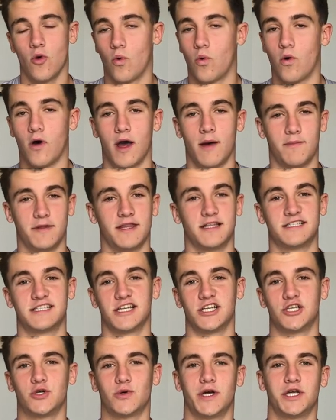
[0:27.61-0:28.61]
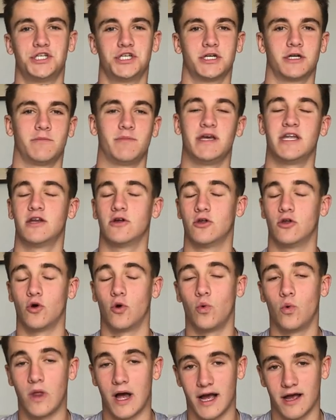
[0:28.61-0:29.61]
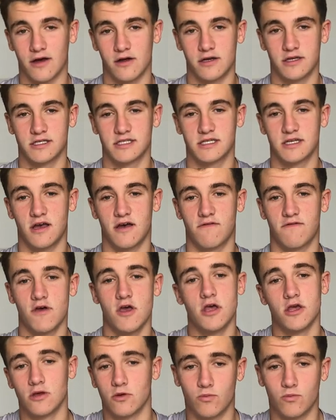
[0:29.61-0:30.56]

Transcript: why I'm in the situation I'm in and all that kind of stuff.